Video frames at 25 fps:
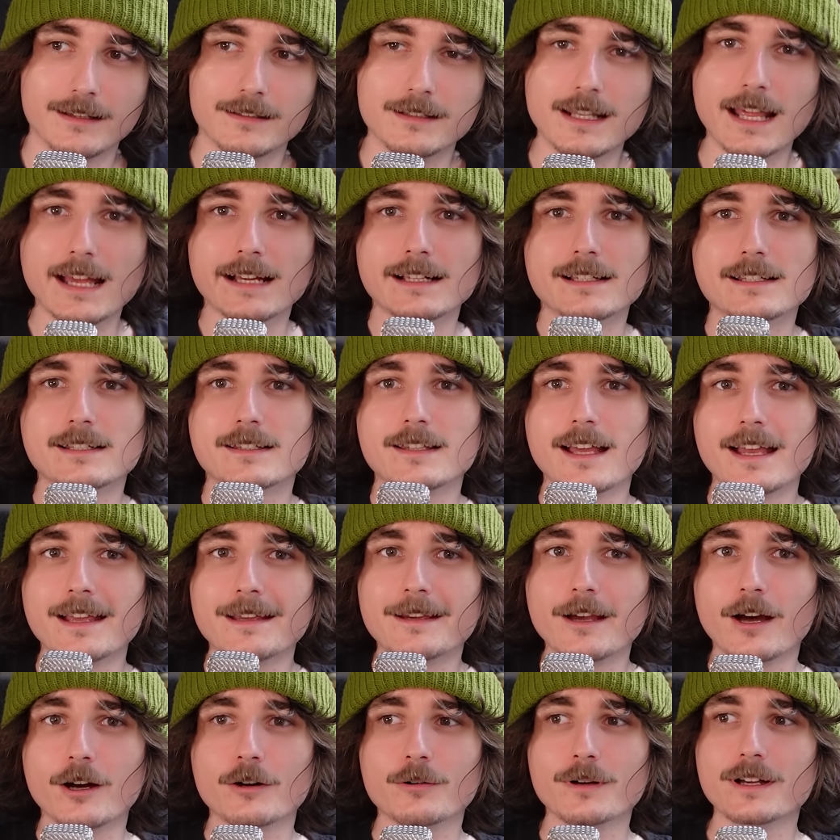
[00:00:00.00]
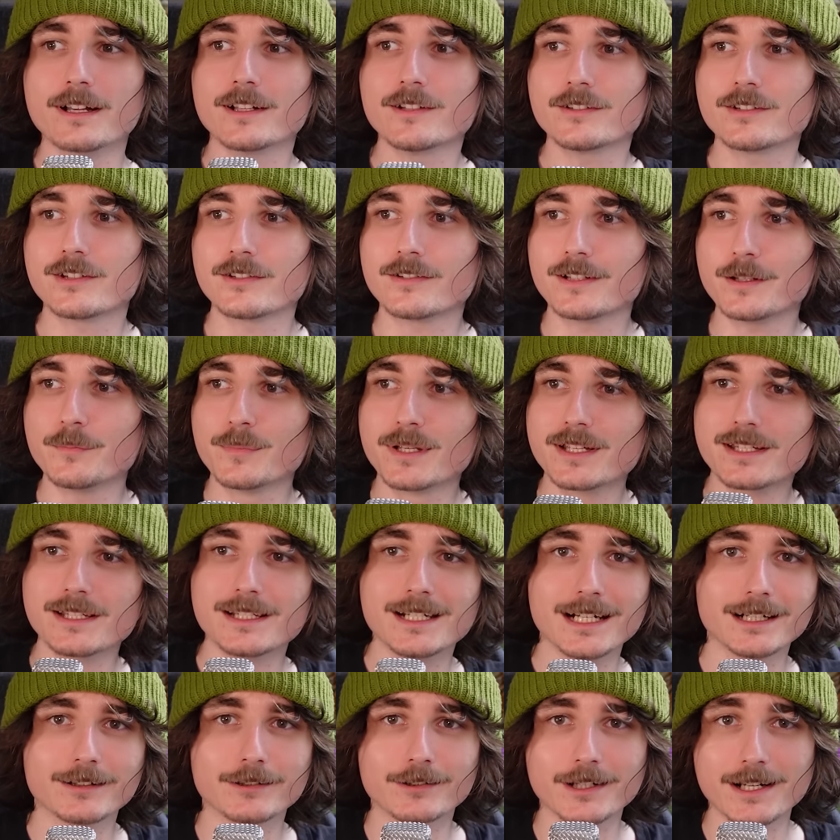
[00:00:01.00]
Next, they go into the
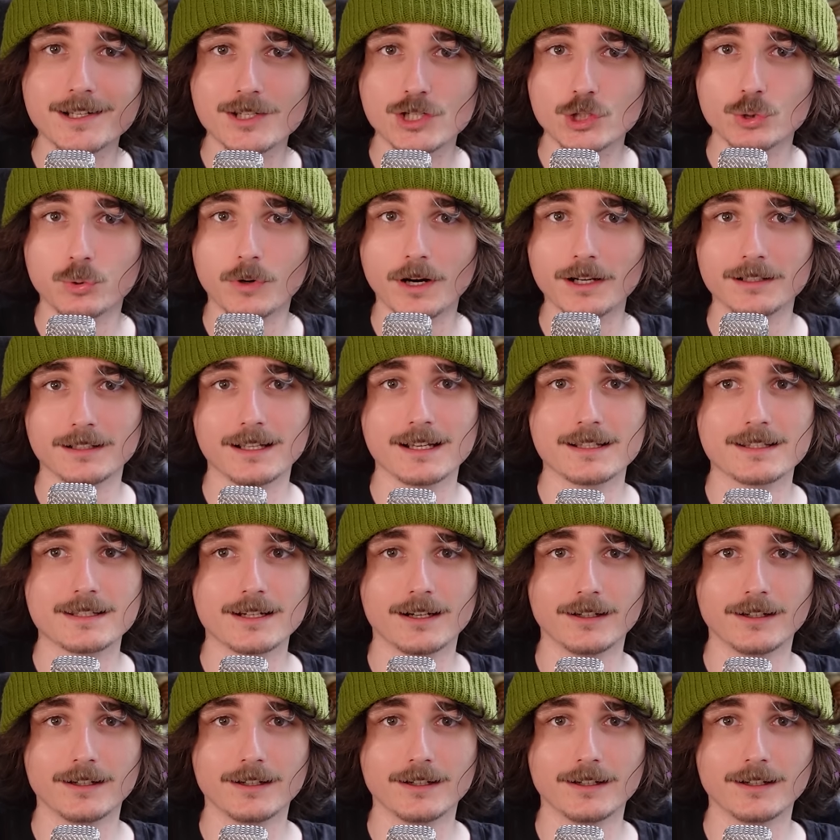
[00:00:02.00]
mysterious twilight